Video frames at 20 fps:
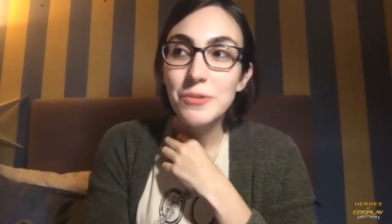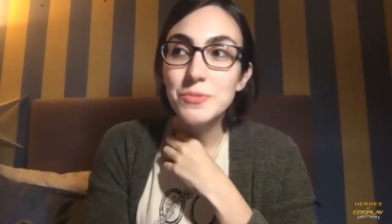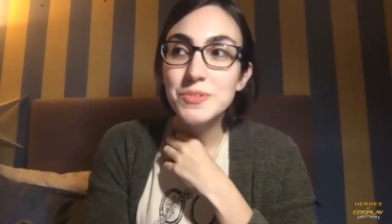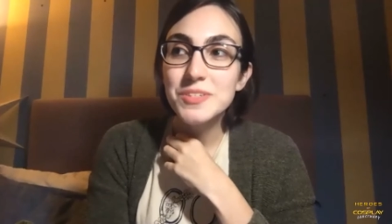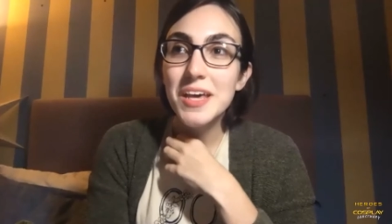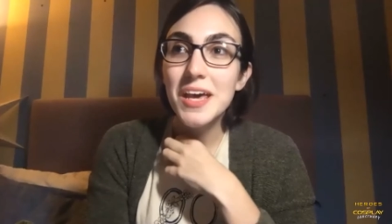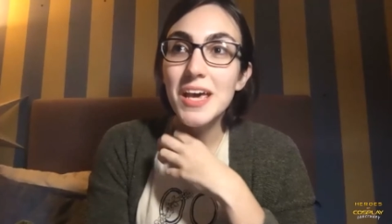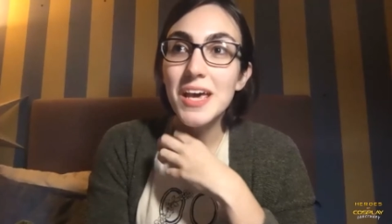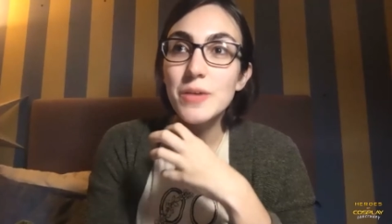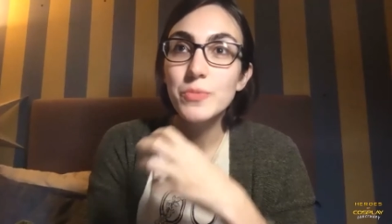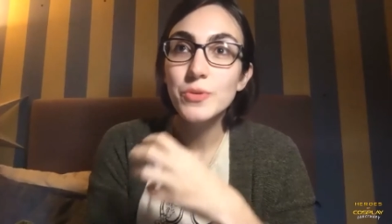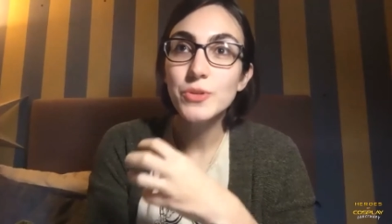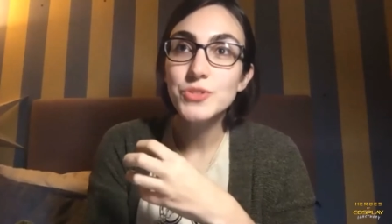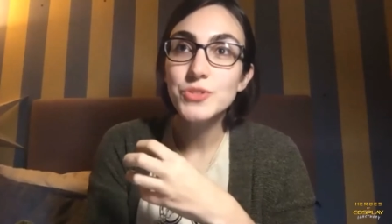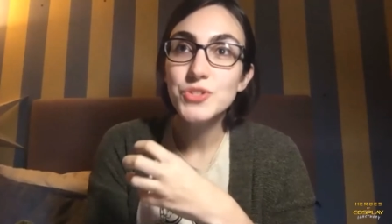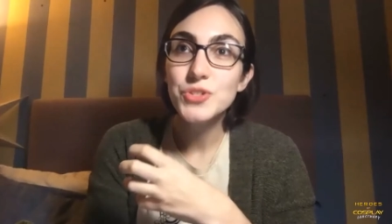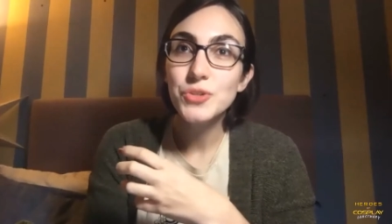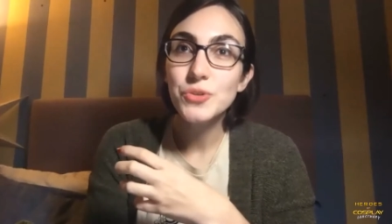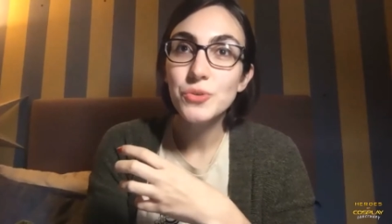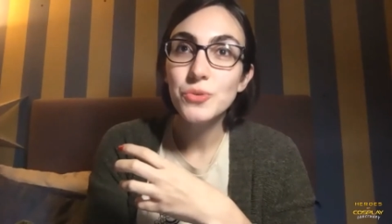able
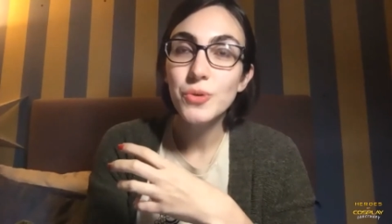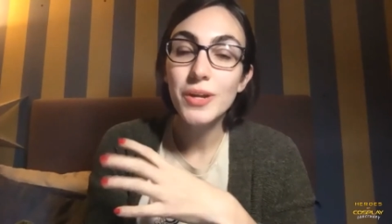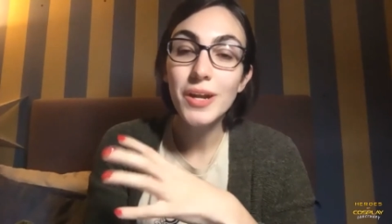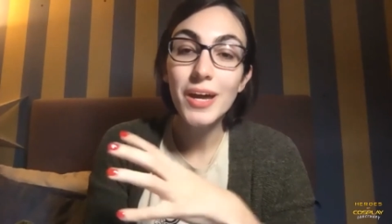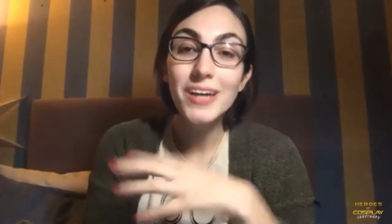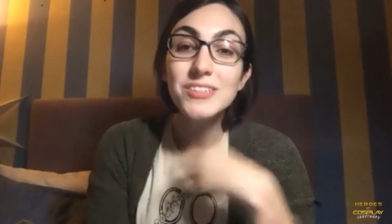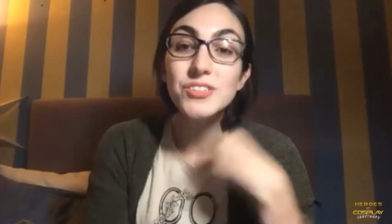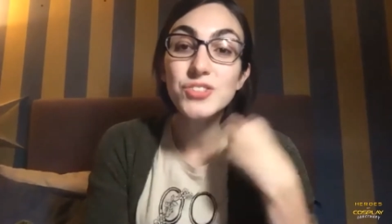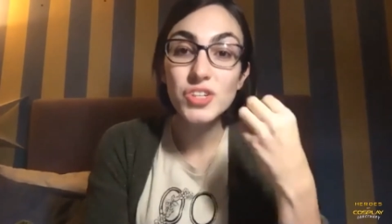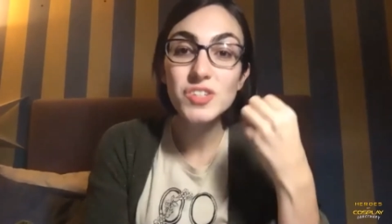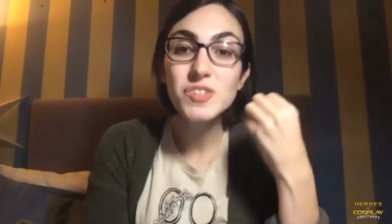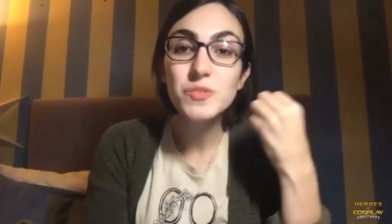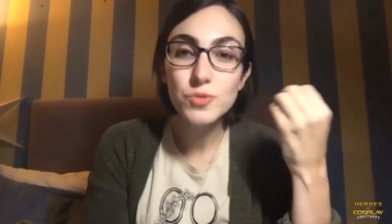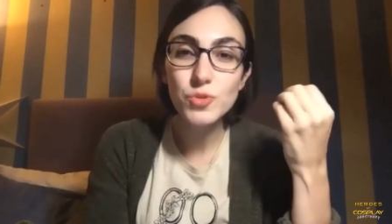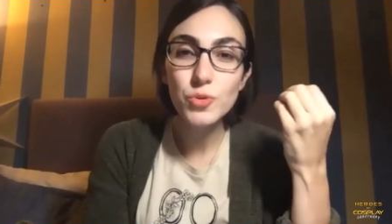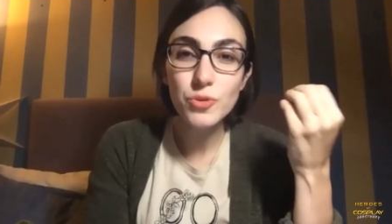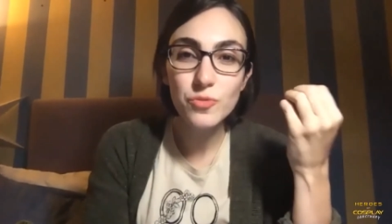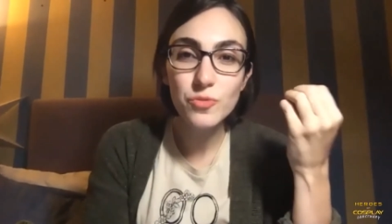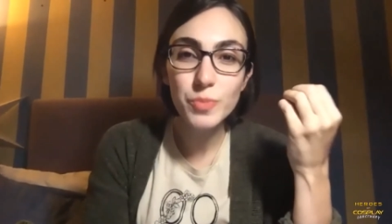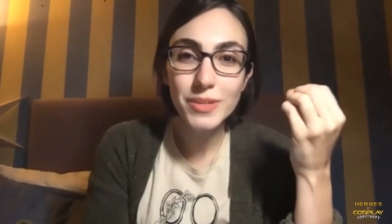to, and I had just
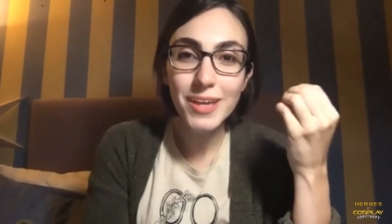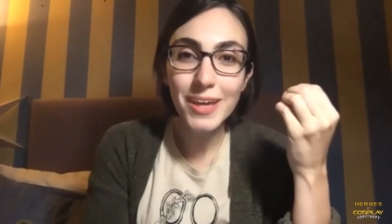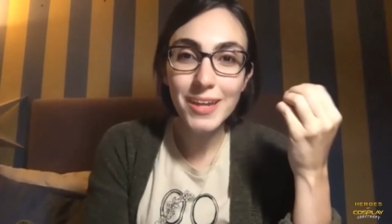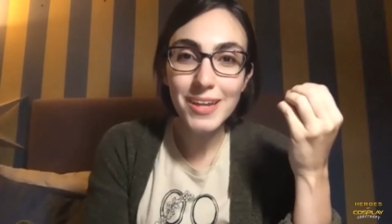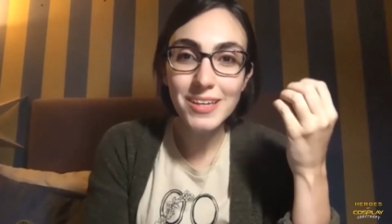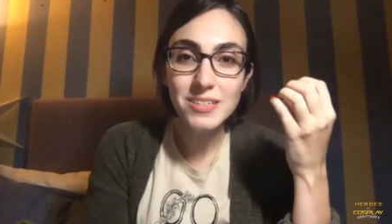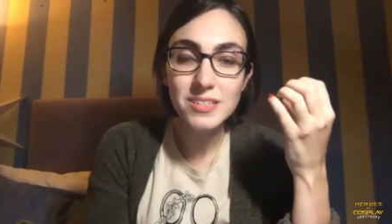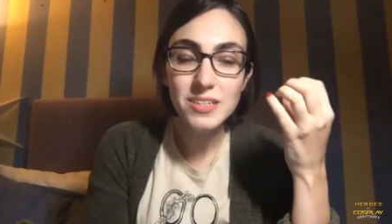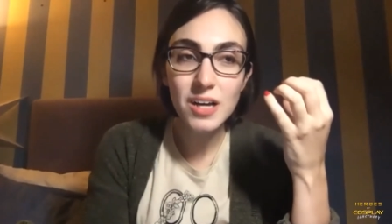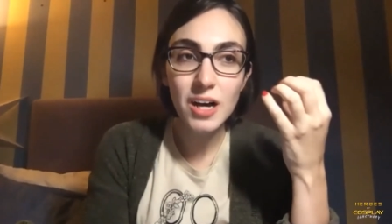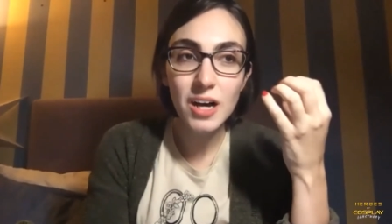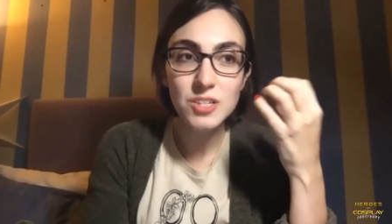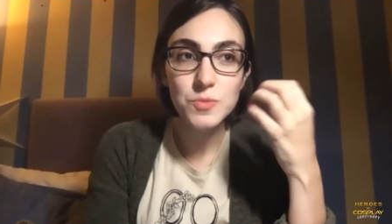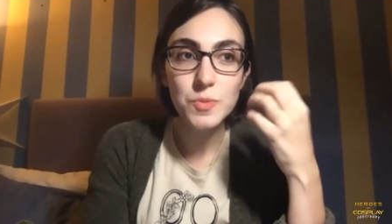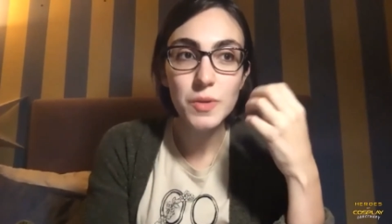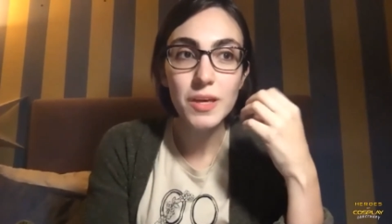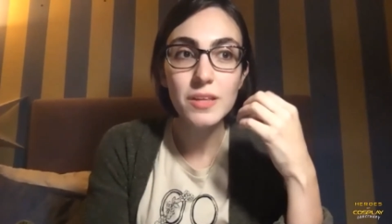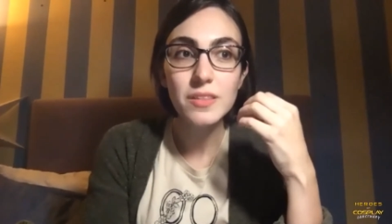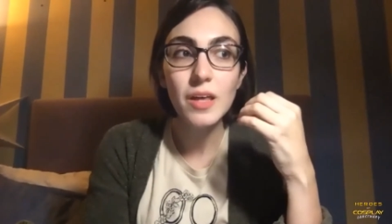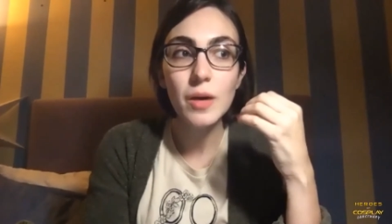sort of been getting into
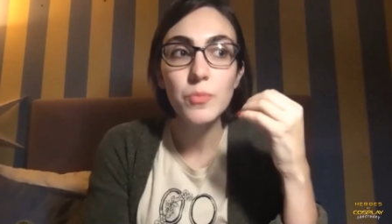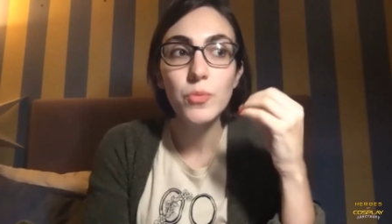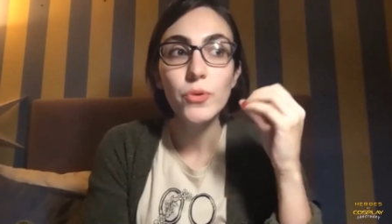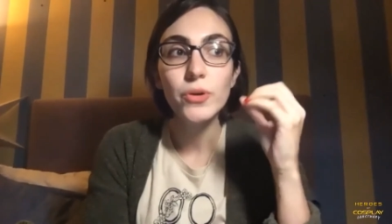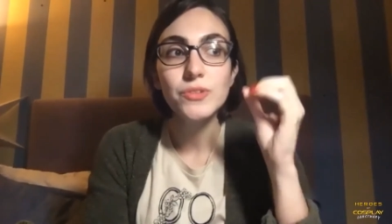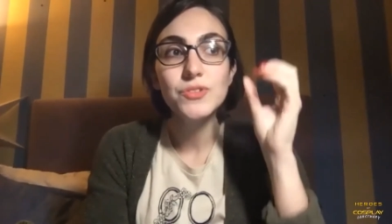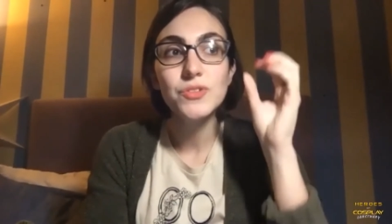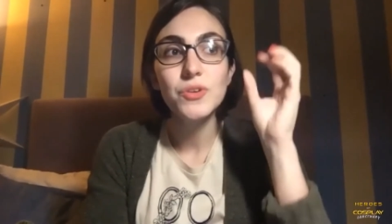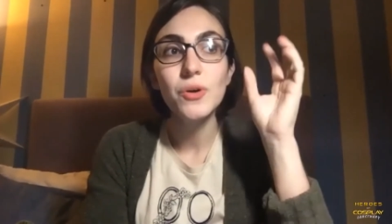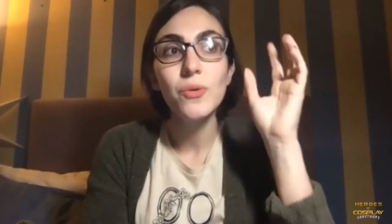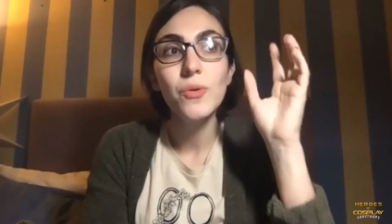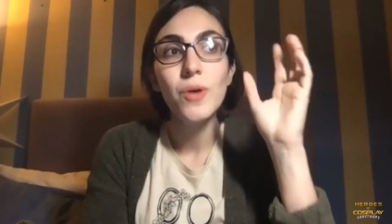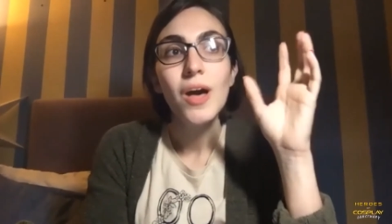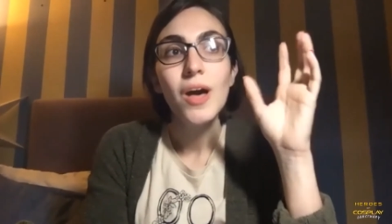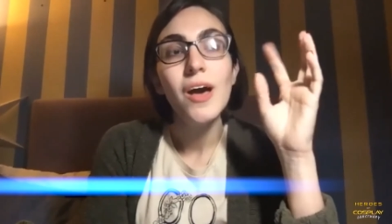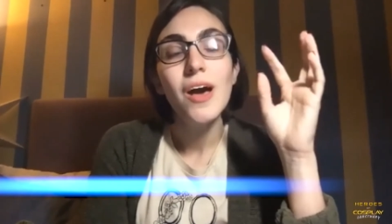cosplay at that point, so